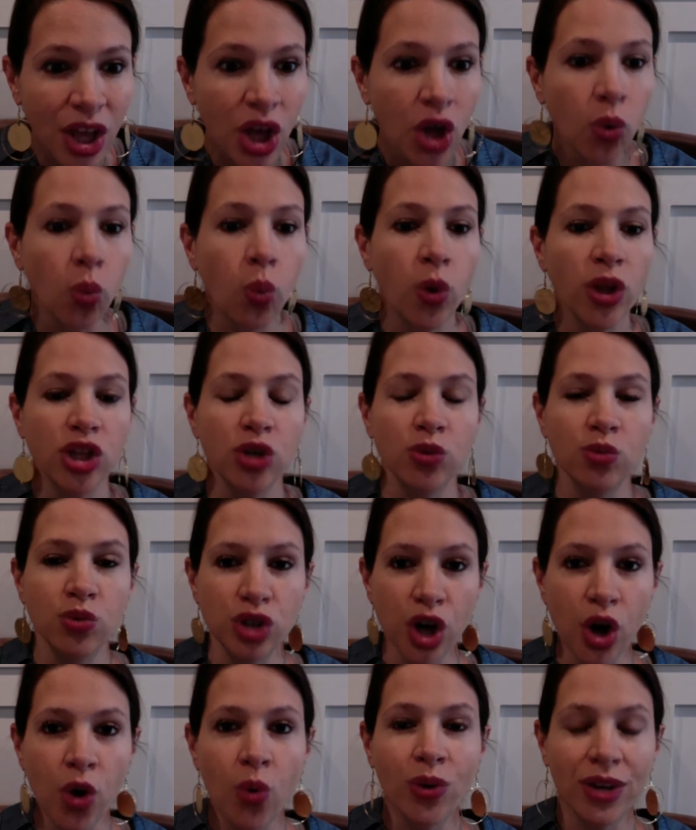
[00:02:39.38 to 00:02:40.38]
when you
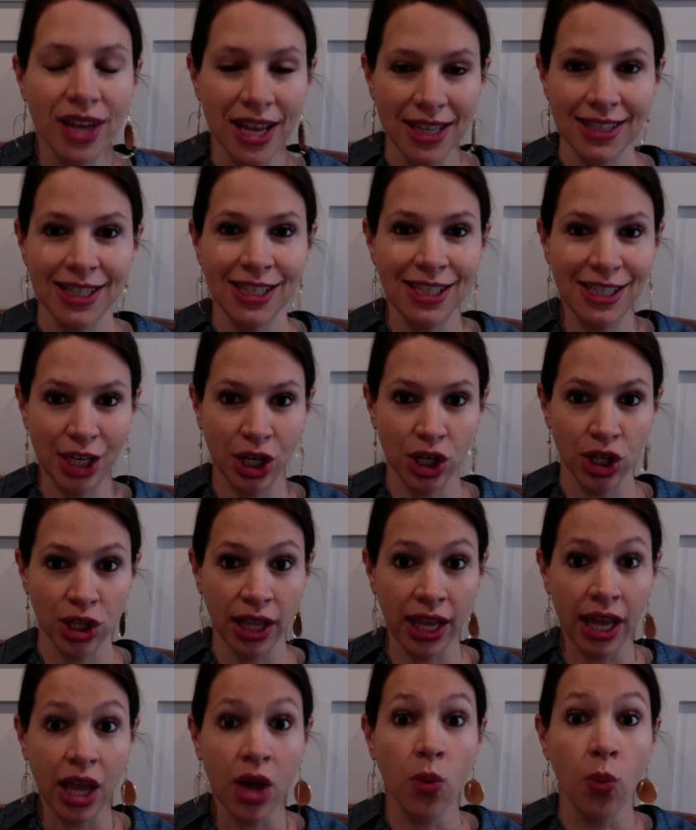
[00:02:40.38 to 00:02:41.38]
don't
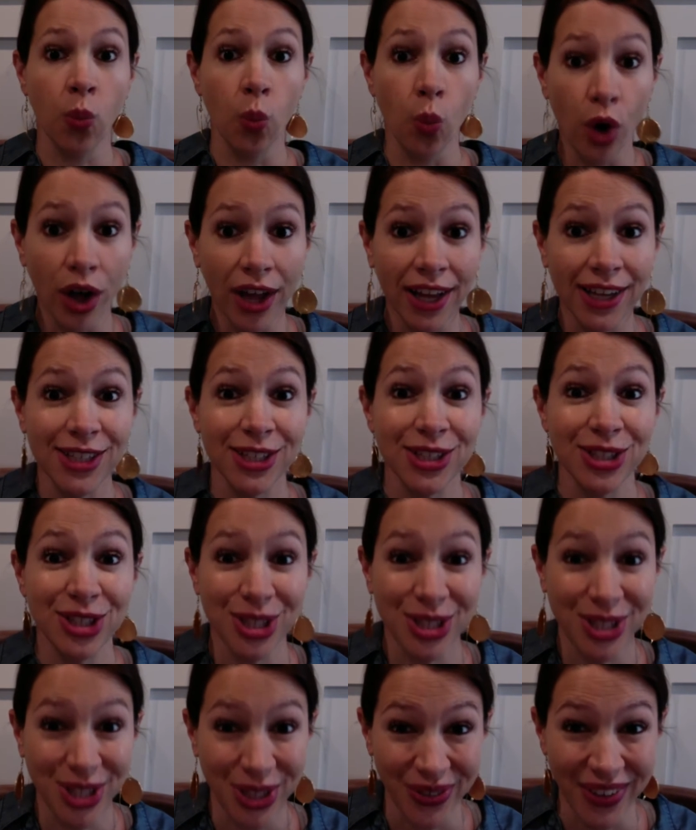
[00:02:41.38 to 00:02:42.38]
necessarily want to
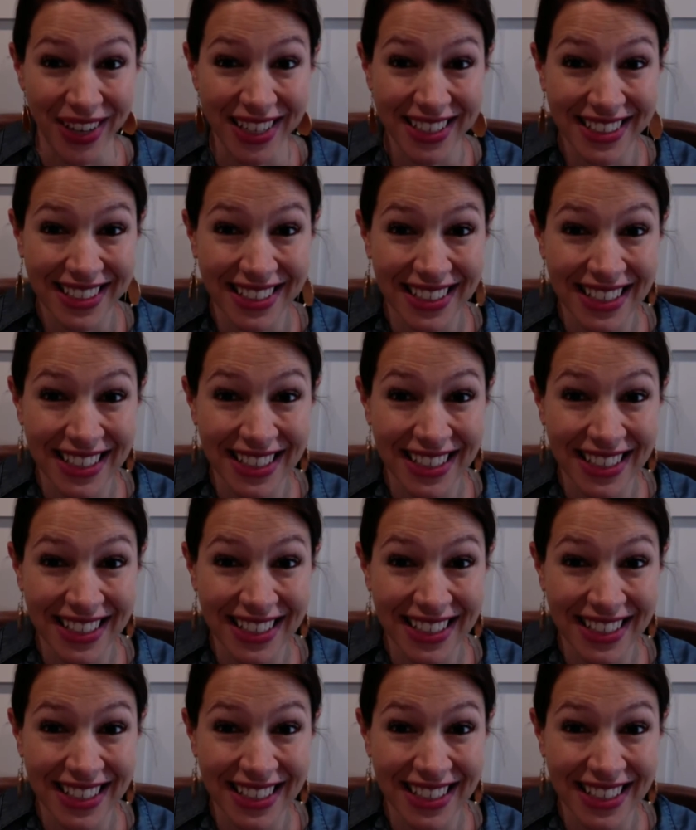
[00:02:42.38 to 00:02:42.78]
do it.